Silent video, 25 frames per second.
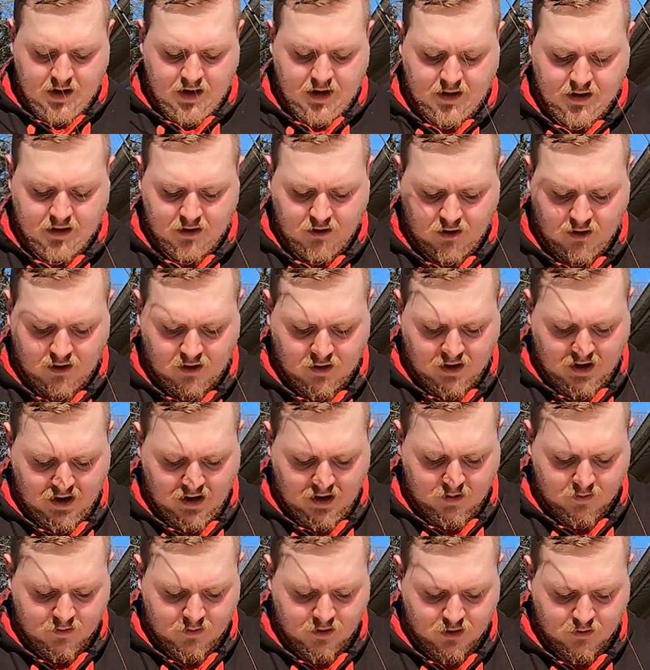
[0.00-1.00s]
And then all
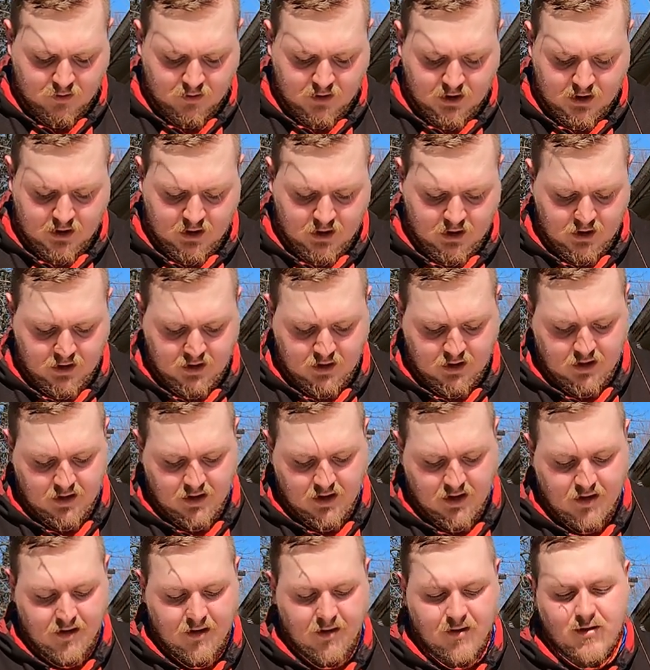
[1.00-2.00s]
I'm doing
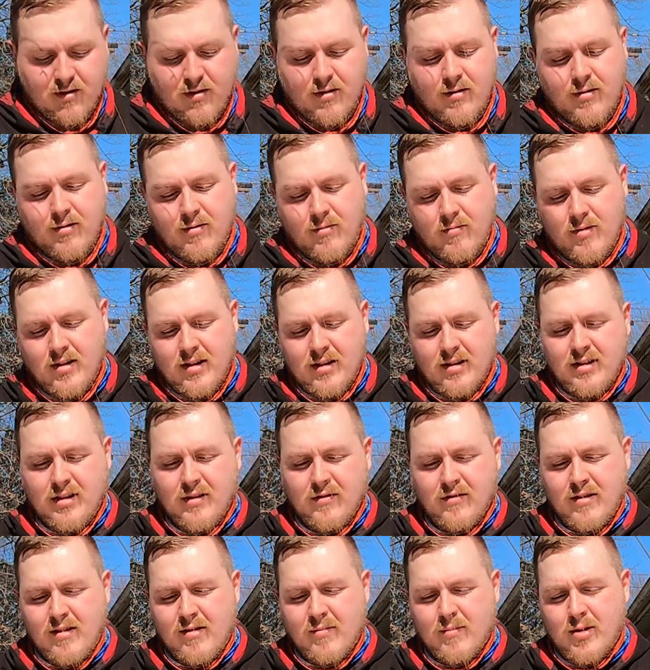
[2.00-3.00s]
and these are
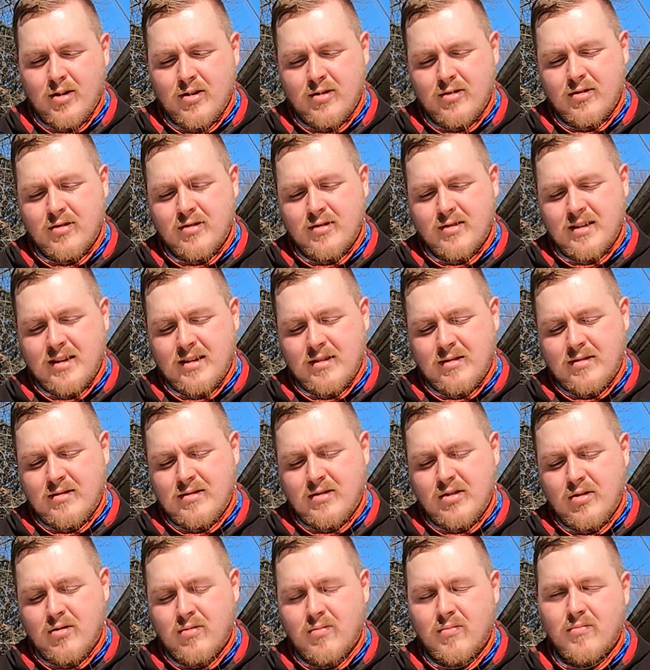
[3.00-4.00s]
relatively small hooks. I
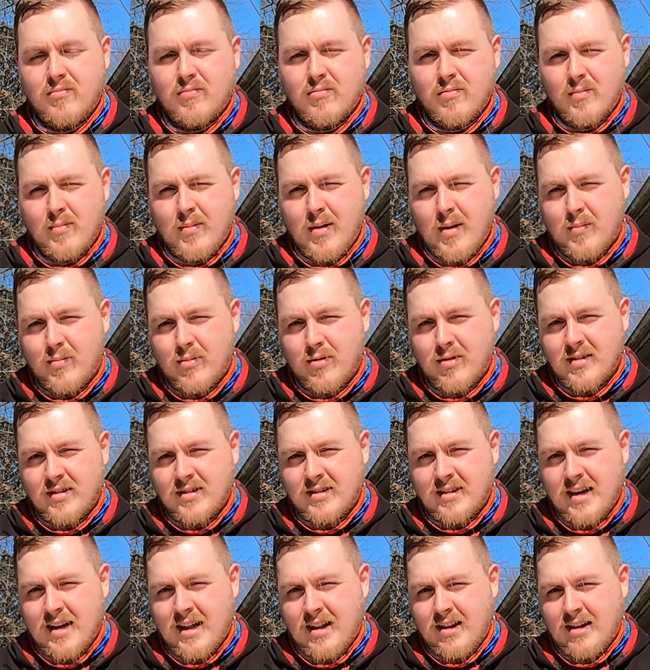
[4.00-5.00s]
don't remember
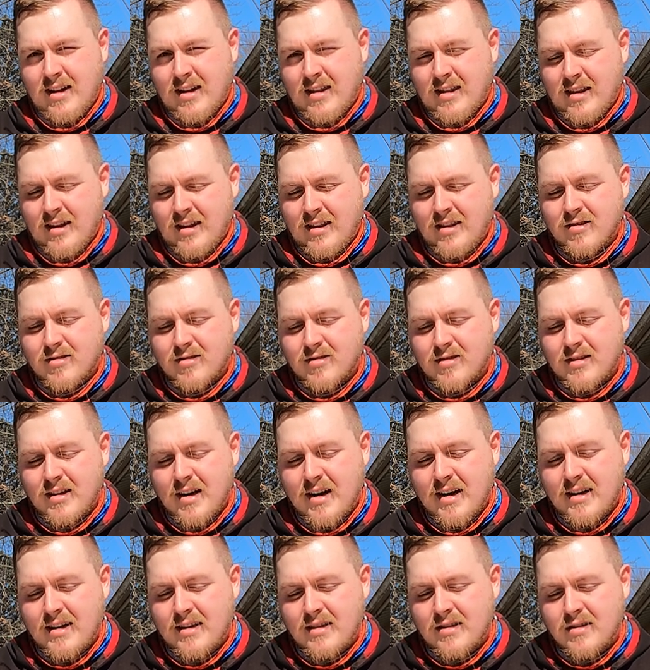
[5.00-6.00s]
exactly. I think they're
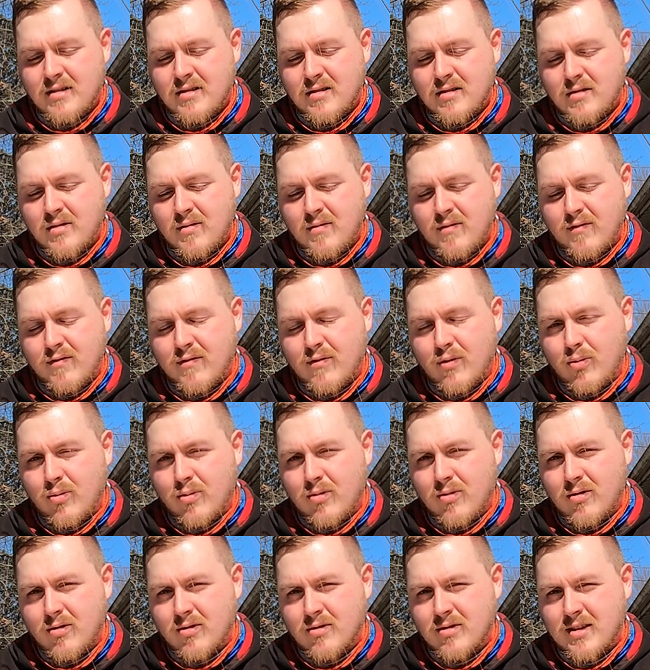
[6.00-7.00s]
size
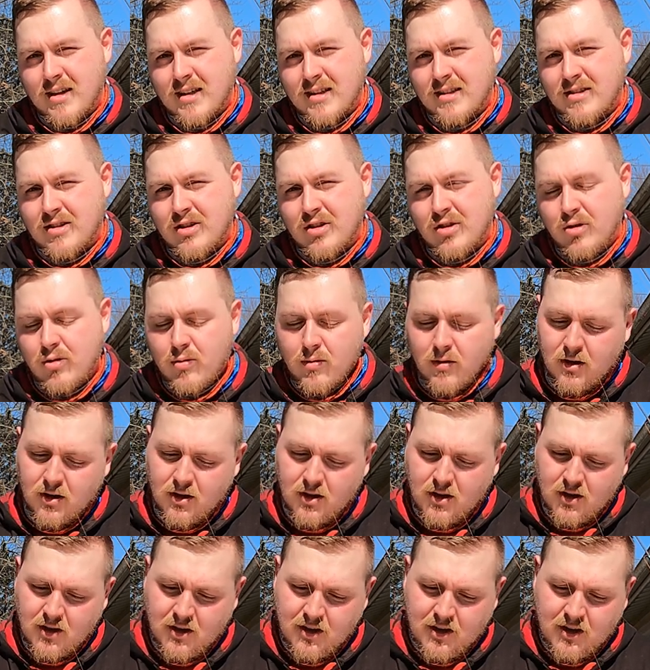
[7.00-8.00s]
four, size two.
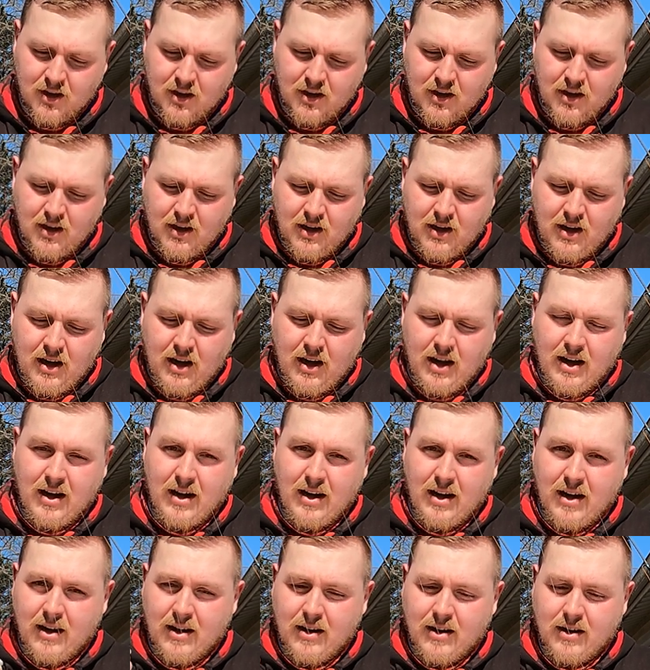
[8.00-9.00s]

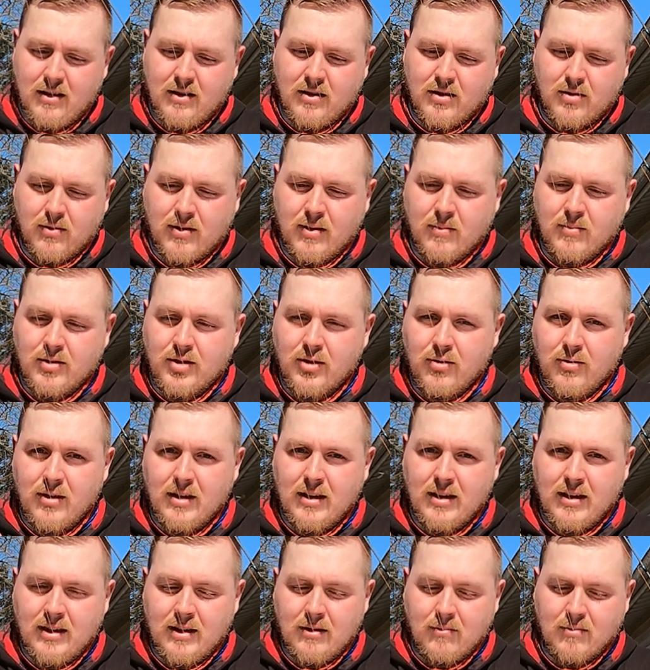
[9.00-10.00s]
Uh, so what I'm
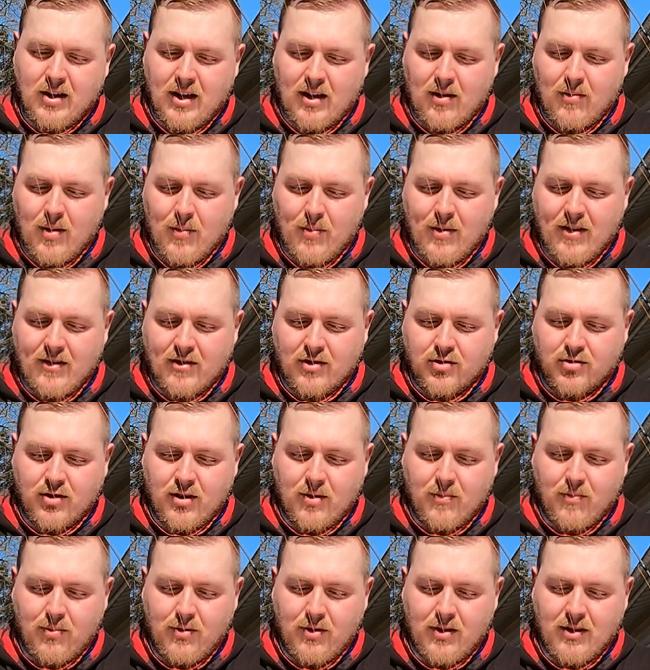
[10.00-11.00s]
doing, taking my piece of
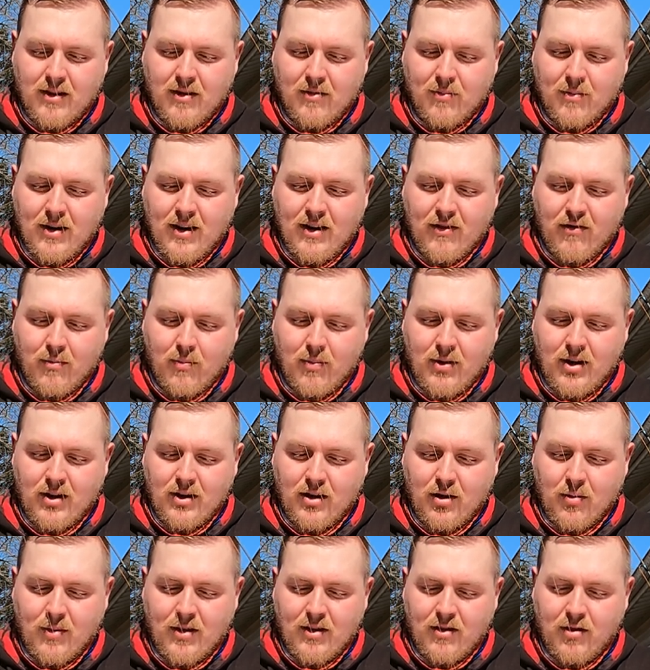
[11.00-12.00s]
shrimp, and this might even be a
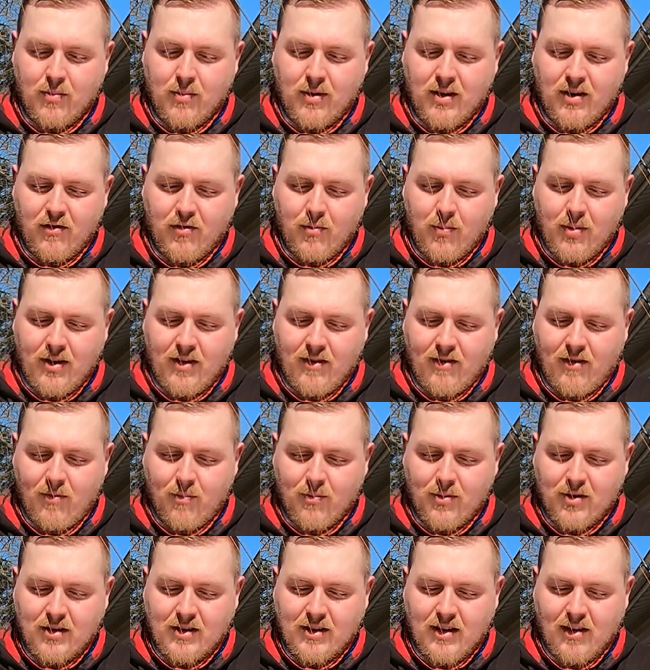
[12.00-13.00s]
little bit too big of a piece,
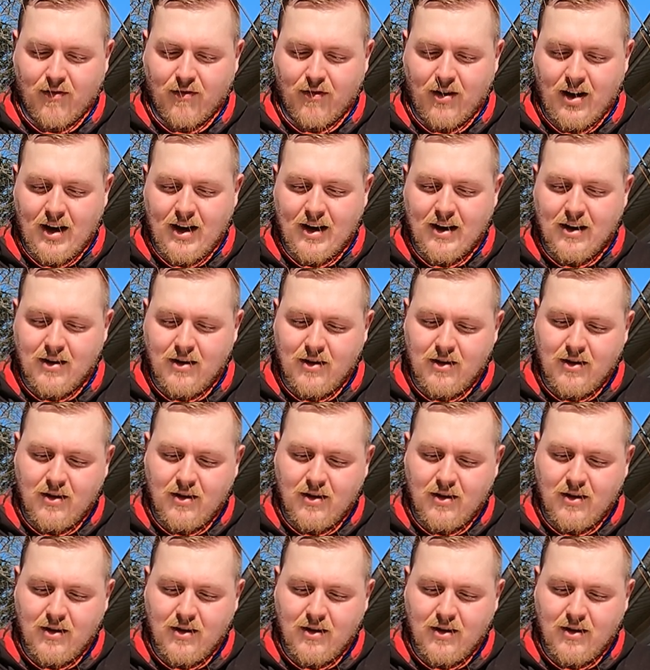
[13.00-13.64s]
but that's fine.